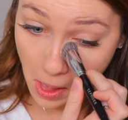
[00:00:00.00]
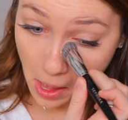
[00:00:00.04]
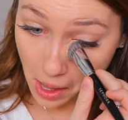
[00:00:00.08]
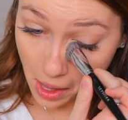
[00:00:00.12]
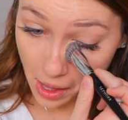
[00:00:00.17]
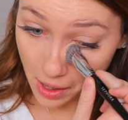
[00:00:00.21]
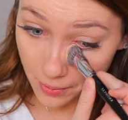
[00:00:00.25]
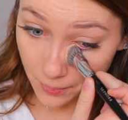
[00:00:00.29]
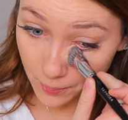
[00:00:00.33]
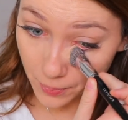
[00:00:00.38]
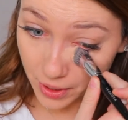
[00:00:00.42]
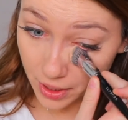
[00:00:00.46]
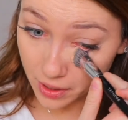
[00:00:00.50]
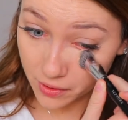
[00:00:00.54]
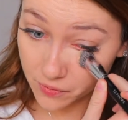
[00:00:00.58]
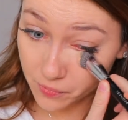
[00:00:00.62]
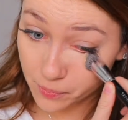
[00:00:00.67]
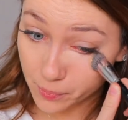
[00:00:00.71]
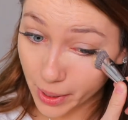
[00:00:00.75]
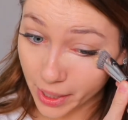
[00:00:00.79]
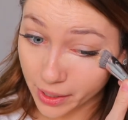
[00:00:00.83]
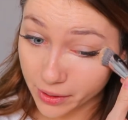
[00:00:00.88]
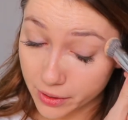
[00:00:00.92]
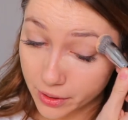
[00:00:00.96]
a bit of
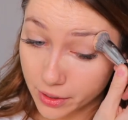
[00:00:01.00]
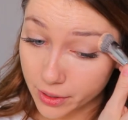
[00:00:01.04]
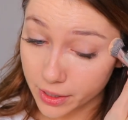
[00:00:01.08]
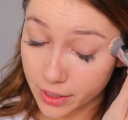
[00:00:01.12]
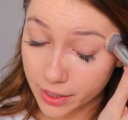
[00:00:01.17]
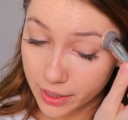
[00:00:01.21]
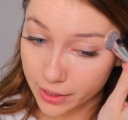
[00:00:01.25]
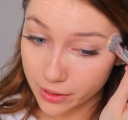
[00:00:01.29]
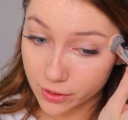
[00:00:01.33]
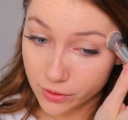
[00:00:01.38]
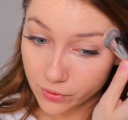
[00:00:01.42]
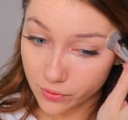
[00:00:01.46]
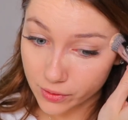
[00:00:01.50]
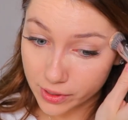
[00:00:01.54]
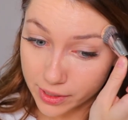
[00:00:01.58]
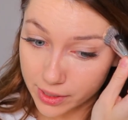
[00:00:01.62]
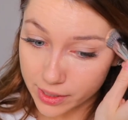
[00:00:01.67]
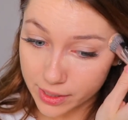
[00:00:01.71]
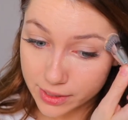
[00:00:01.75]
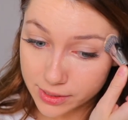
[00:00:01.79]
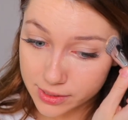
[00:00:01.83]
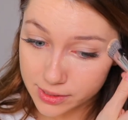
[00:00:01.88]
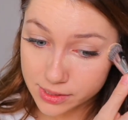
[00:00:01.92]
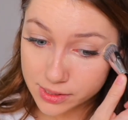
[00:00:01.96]
better
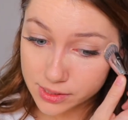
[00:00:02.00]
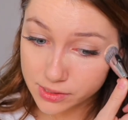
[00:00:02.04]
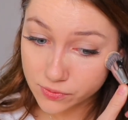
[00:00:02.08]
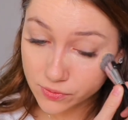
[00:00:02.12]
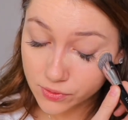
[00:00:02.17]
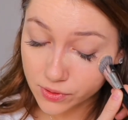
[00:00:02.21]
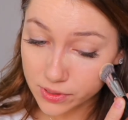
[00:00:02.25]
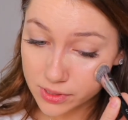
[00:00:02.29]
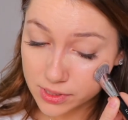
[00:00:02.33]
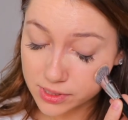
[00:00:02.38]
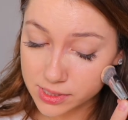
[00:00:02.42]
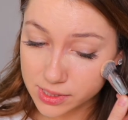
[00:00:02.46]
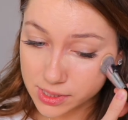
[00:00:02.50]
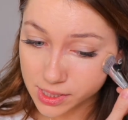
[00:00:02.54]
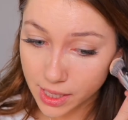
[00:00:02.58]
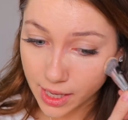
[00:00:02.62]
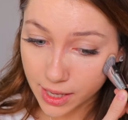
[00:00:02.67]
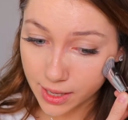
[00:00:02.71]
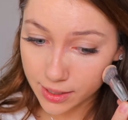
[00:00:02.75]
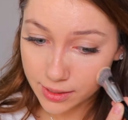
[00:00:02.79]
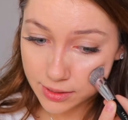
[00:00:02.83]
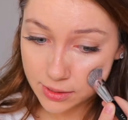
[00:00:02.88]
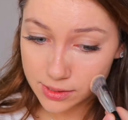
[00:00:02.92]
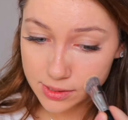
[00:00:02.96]
ingredients for the
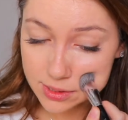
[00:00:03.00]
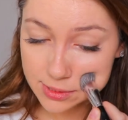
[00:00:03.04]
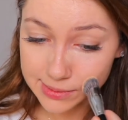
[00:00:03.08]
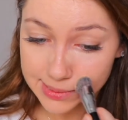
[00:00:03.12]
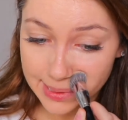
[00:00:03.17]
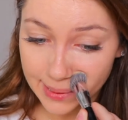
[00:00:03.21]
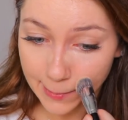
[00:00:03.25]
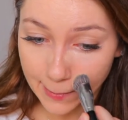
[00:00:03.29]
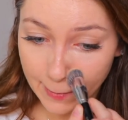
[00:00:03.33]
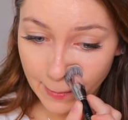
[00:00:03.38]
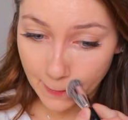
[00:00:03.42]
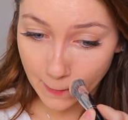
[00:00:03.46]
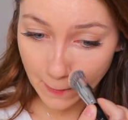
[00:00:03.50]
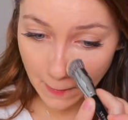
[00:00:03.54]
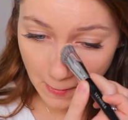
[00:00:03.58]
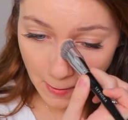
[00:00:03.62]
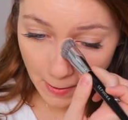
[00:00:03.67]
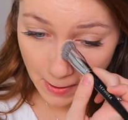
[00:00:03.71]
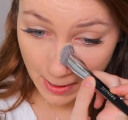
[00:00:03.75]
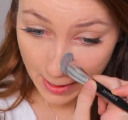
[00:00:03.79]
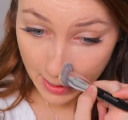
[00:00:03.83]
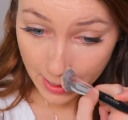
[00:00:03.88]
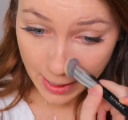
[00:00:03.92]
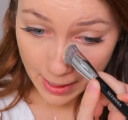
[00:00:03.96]
skin. So
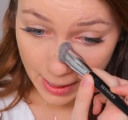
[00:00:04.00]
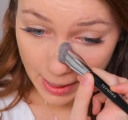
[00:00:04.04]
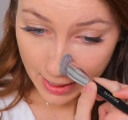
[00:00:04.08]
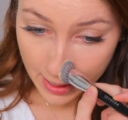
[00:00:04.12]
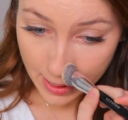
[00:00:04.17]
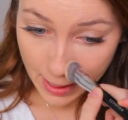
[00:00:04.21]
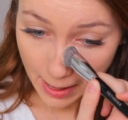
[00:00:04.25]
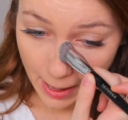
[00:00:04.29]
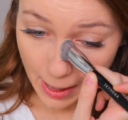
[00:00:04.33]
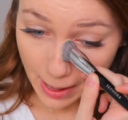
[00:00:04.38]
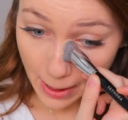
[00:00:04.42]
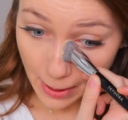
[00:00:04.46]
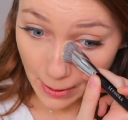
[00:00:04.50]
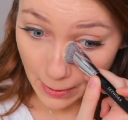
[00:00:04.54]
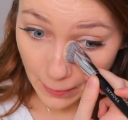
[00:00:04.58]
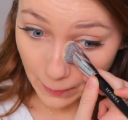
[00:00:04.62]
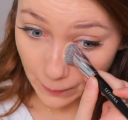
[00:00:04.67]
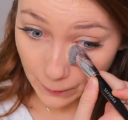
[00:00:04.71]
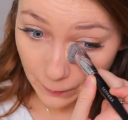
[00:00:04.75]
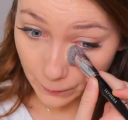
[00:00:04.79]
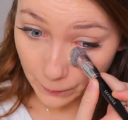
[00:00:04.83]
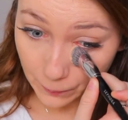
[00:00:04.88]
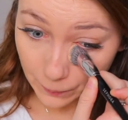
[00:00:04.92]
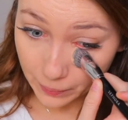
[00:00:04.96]

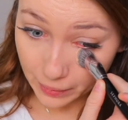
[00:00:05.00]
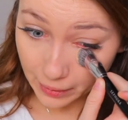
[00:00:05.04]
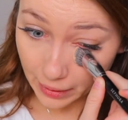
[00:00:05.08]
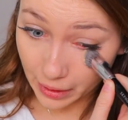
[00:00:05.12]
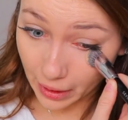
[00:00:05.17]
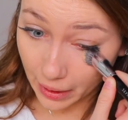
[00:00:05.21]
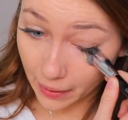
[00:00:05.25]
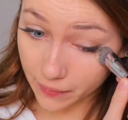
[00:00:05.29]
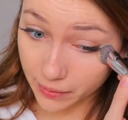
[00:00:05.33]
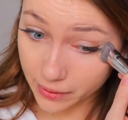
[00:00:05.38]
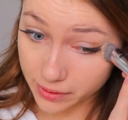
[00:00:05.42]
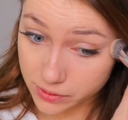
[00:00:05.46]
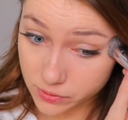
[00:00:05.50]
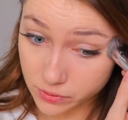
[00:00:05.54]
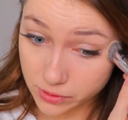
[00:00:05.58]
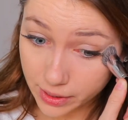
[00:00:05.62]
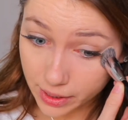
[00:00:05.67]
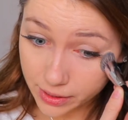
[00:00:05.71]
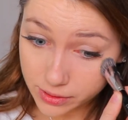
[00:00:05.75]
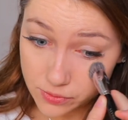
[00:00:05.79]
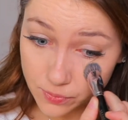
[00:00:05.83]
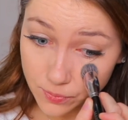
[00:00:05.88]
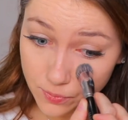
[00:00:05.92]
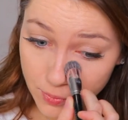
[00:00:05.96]
yeah,
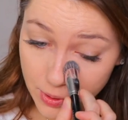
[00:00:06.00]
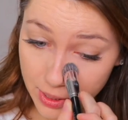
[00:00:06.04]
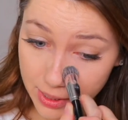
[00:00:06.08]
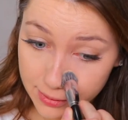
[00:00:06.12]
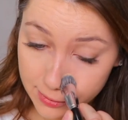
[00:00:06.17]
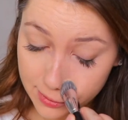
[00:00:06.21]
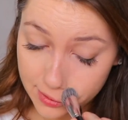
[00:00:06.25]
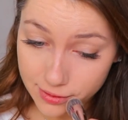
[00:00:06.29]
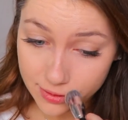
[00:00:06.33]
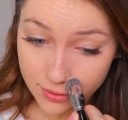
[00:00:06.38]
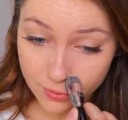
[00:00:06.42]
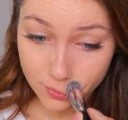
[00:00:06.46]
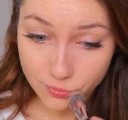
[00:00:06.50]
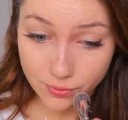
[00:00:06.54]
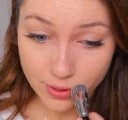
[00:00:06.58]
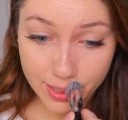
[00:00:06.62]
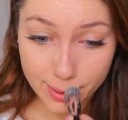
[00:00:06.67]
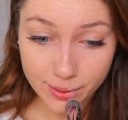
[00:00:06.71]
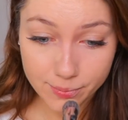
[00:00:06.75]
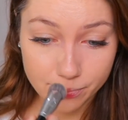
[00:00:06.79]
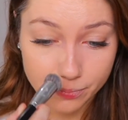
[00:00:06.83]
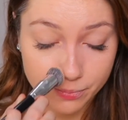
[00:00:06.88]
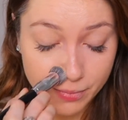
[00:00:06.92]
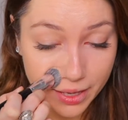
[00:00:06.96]
that's mainly
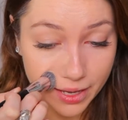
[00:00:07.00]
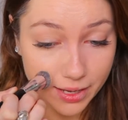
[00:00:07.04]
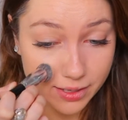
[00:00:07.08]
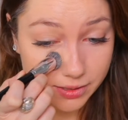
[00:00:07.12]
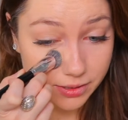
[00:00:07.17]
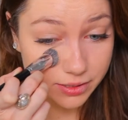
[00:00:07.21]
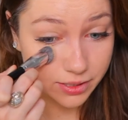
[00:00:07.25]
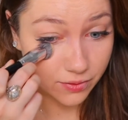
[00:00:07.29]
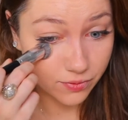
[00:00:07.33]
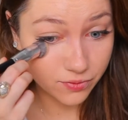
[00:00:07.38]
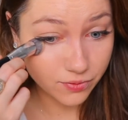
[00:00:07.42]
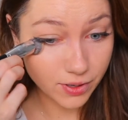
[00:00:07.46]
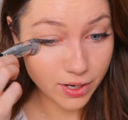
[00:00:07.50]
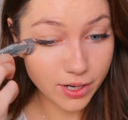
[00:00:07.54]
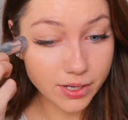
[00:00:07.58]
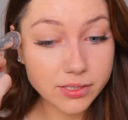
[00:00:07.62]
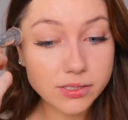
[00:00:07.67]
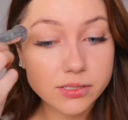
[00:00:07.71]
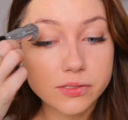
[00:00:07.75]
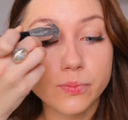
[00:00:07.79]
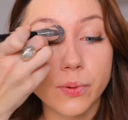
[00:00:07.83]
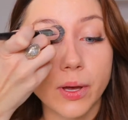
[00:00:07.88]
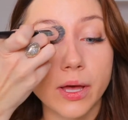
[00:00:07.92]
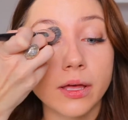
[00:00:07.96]
the main
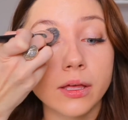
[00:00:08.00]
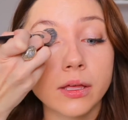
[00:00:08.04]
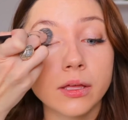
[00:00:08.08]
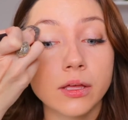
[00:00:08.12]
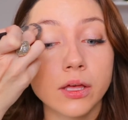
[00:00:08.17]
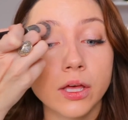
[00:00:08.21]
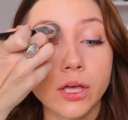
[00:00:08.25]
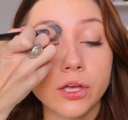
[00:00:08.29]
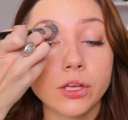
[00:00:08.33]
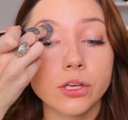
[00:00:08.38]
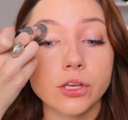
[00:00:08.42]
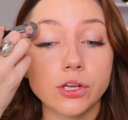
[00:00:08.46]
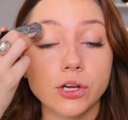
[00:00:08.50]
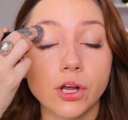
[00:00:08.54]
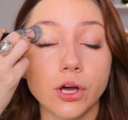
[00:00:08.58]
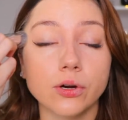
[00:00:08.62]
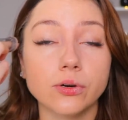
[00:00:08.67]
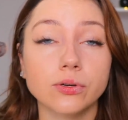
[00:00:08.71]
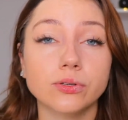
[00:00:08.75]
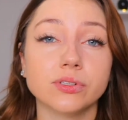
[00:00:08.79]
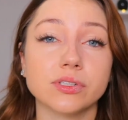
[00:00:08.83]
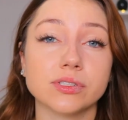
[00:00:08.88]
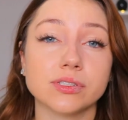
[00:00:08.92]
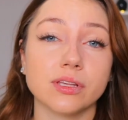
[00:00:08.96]
difference. But you know,
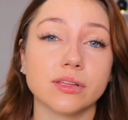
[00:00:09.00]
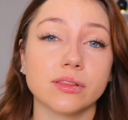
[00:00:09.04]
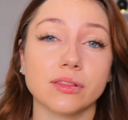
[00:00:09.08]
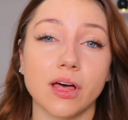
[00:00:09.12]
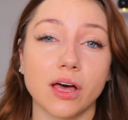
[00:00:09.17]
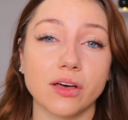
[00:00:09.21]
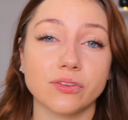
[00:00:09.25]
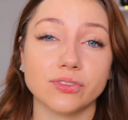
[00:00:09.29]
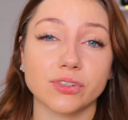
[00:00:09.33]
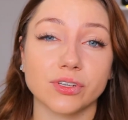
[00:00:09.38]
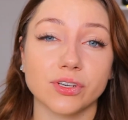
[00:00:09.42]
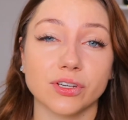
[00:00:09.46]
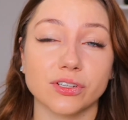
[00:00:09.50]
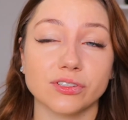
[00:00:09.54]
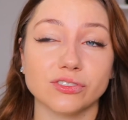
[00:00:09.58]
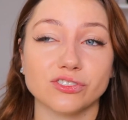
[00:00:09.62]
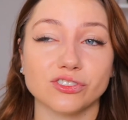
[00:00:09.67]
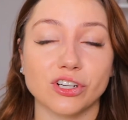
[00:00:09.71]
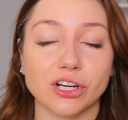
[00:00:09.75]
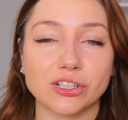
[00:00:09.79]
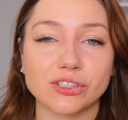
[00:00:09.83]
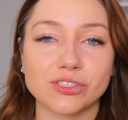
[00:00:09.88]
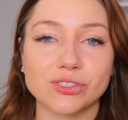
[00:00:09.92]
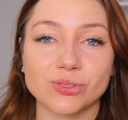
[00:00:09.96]
who doesn't love a good
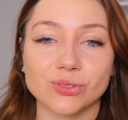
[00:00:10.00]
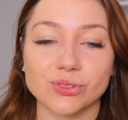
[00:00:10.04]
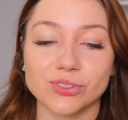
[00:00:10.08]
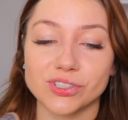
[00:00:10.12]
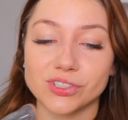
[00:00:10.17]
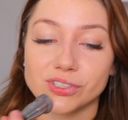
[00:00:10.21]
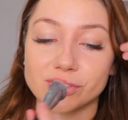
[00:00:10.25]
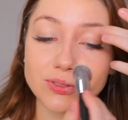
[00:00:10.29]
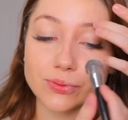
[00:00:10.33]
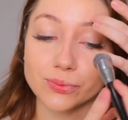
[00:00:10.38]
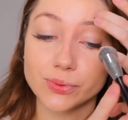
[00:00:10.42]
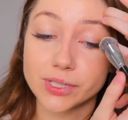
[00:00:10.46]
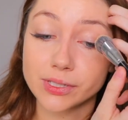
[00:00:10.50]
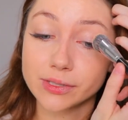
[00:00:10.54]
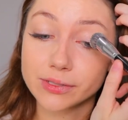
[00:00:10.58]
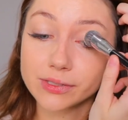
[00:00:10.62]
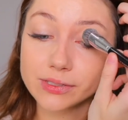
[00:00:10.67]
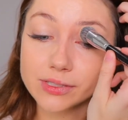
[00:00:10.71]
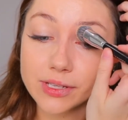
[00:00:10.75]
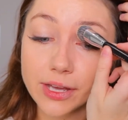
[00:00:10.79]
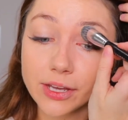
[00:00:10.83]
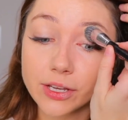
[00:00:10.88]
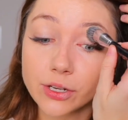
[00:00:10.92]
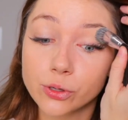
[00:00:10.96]
drugstore deal? Because
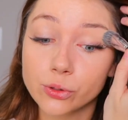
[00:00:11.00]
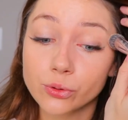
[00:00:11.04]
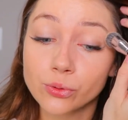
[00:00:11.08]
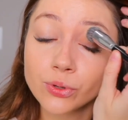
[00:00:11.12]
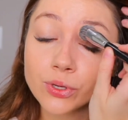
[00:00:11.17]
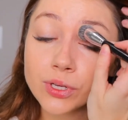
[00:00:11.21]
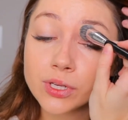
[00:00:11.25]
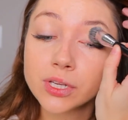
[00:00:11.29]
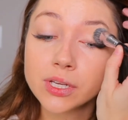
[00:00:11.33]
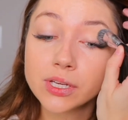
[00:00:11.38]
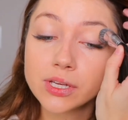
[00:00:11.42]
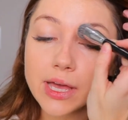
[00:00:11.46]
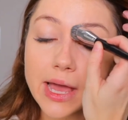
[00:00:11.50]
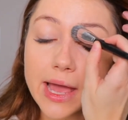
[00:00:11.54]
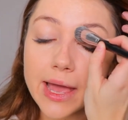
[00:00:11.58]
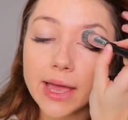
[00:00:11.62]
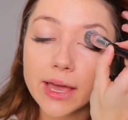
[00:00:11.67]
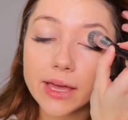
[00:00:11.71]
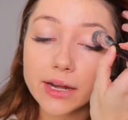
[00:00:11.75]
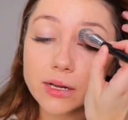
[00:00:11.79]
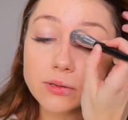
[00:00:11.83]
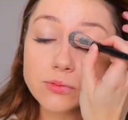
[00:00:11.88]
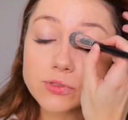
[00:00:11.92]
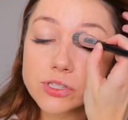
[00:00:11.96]
I do.
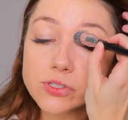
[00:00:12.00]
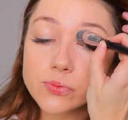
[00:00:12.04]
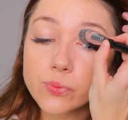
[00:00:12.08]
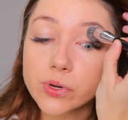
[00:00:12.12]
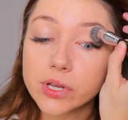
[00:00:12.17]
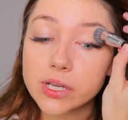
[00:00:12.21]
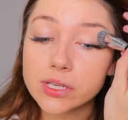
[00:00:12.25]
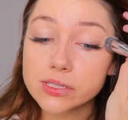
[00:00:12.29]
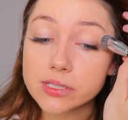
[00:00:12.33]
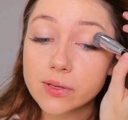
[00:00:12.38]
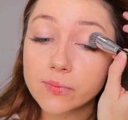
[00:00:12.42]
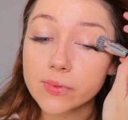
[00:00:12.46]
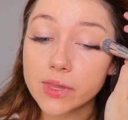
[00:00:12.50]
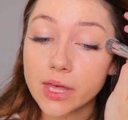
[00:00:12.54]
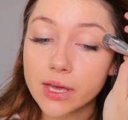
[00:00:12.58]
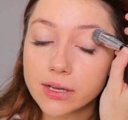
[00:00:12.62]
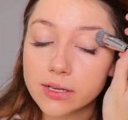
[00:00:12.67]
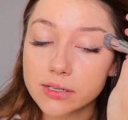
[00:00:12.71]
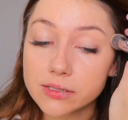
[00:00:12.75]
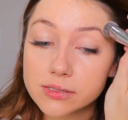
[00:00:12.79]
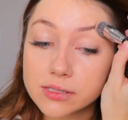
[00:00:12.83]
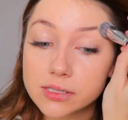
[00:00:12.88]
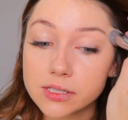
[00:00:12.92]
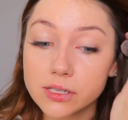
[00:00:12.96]
And I'm just bringing some of that
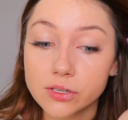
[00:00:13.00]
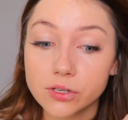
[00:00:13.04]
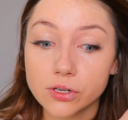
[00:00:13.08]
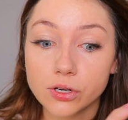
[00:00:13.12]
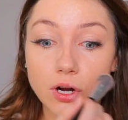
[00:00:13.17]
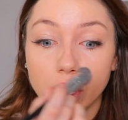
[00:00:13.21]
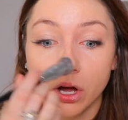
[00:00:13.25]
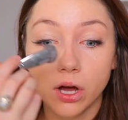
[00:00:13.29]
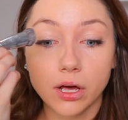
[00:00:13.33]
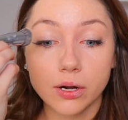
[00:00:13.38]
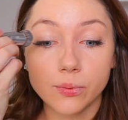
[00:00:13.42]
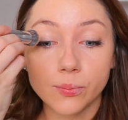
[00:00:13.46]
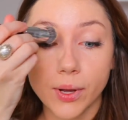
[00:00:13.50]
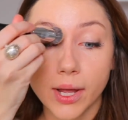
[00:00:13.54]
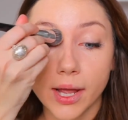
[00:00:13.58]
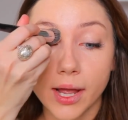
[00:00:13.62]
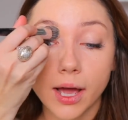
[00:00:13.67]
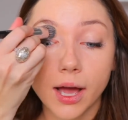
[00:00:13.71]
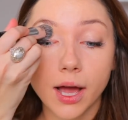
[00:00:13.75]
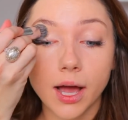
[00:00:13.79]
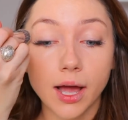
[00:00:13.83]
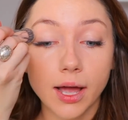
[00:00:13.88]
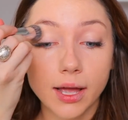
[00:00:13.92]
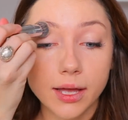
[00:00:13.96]
concealer on my
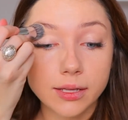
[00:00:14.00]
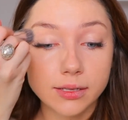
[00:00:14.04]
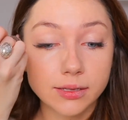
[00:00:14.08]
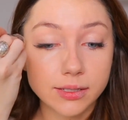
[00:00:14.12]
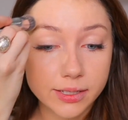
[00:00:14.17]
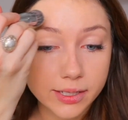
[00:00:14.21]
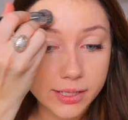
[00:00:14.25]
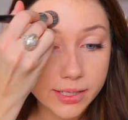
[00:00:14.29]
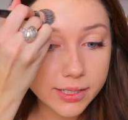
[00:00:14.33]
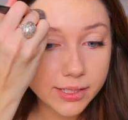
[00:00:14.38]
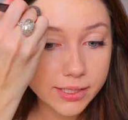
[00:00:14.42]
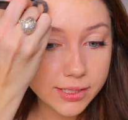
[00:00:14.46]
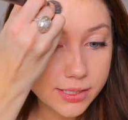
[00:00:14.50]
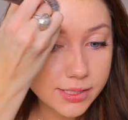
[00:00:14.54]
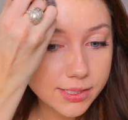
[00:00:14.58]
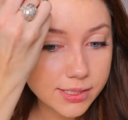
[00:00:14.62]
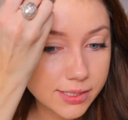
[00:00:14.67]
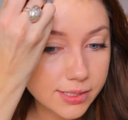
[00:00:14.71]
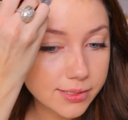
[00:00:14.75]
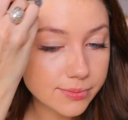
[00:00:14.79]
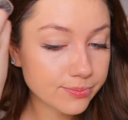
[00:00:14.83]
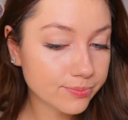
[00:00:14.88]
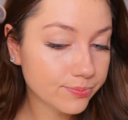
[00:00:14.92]
eyelids